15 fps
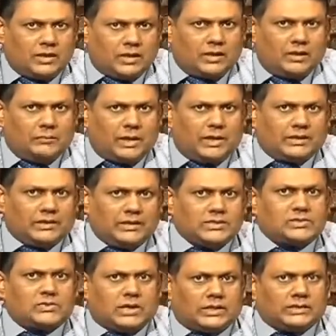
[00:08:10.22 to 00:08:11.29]
matters
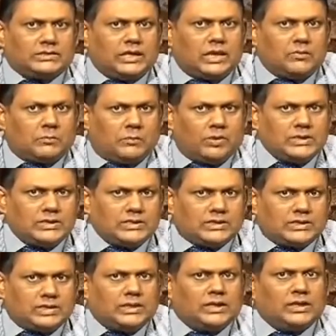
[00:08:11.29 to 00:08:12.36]
rather than
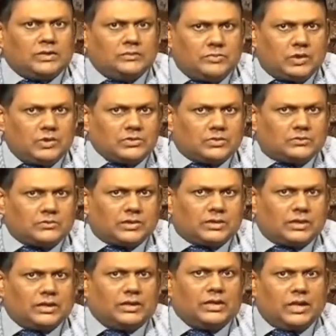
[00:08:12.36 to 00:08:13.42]
political,
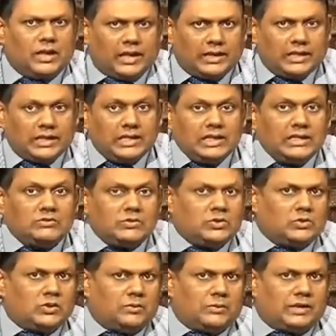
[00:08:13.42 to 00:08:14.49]
philosophical and
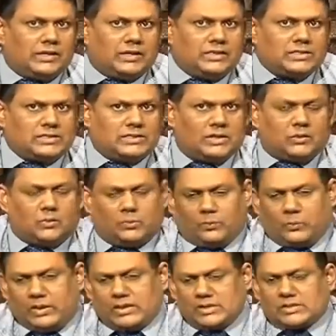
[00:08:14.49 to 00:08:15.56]
individual matters. Now,
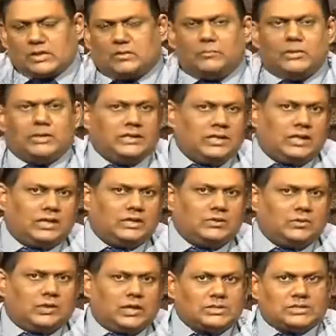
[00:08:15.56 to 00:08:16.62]
when somebody take
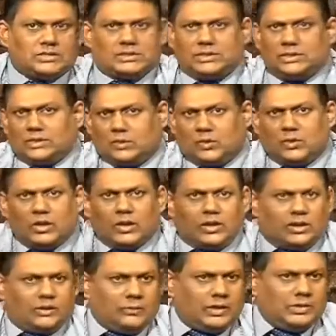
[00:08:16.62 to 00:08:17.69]
into custody, or
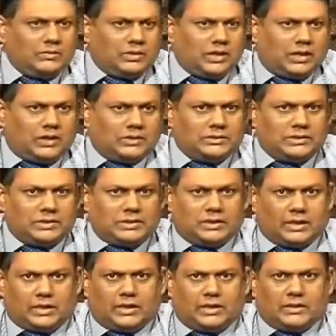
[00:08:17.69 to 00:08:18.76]
when
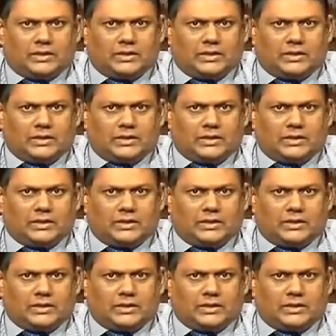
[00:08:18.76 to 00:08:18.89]
the